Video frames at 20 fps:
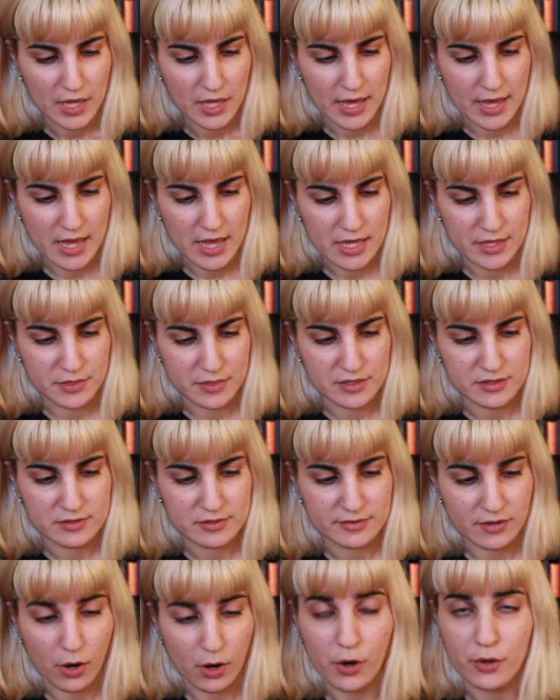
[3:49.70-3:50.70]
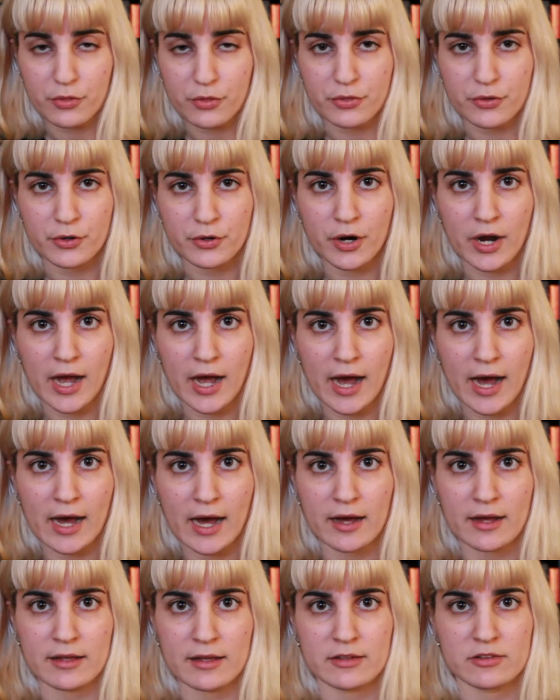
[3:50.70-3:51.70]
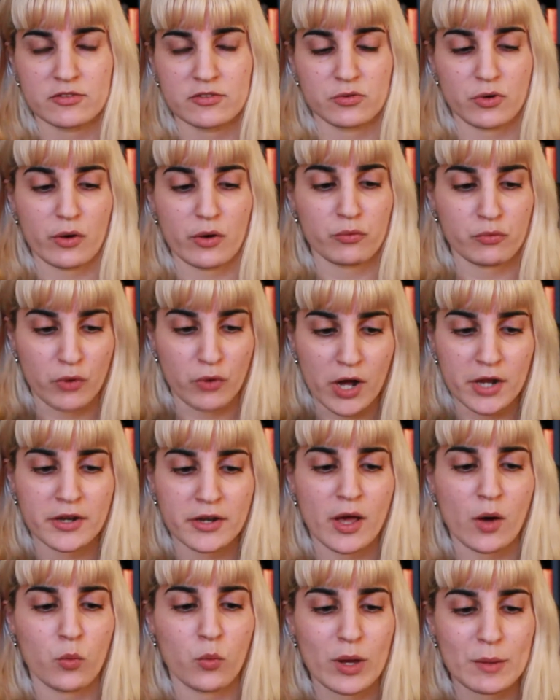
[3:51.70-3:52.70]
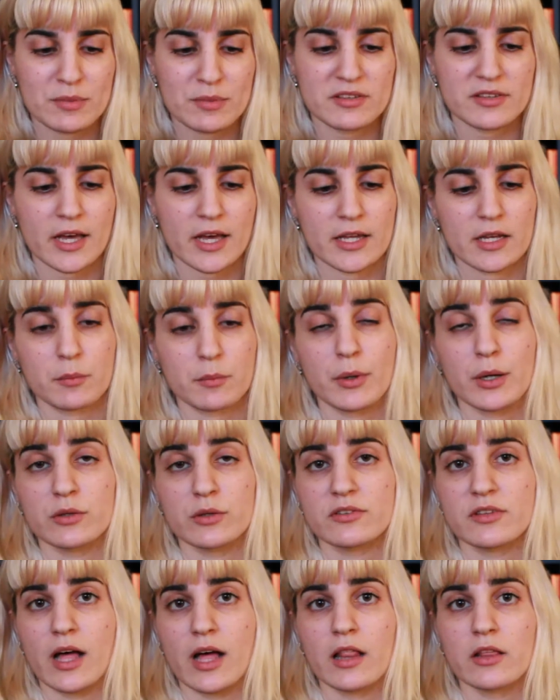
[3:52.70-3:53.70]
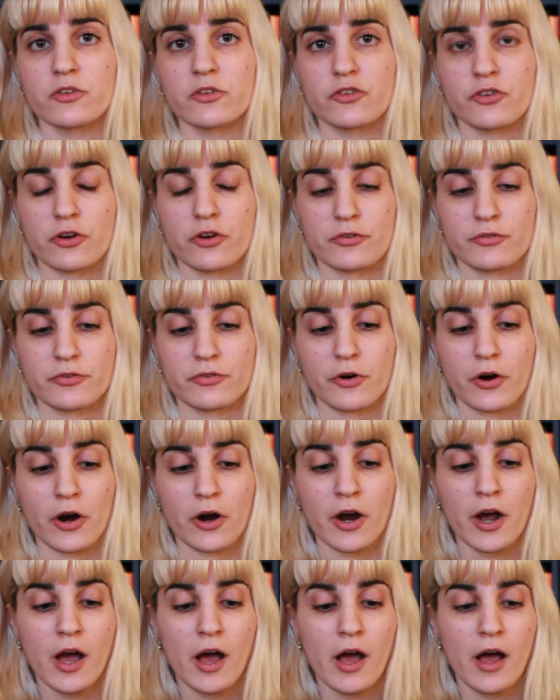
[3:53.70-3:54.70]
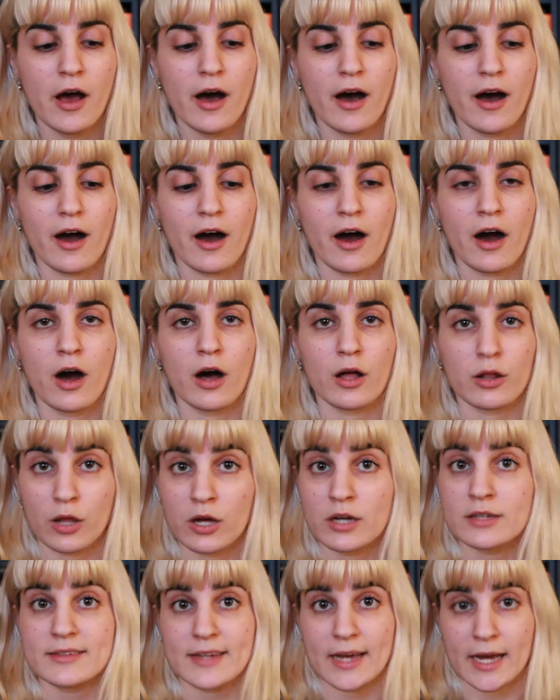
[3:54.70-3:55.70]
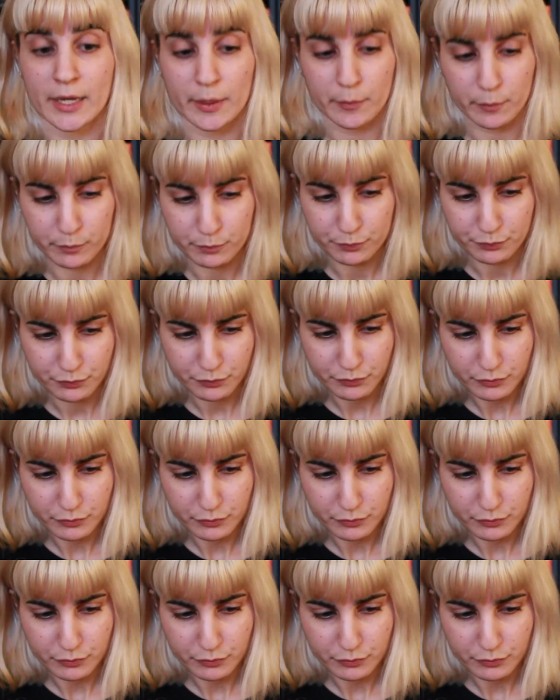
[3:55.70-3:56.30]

and this author has run a website about Salinger for a long time.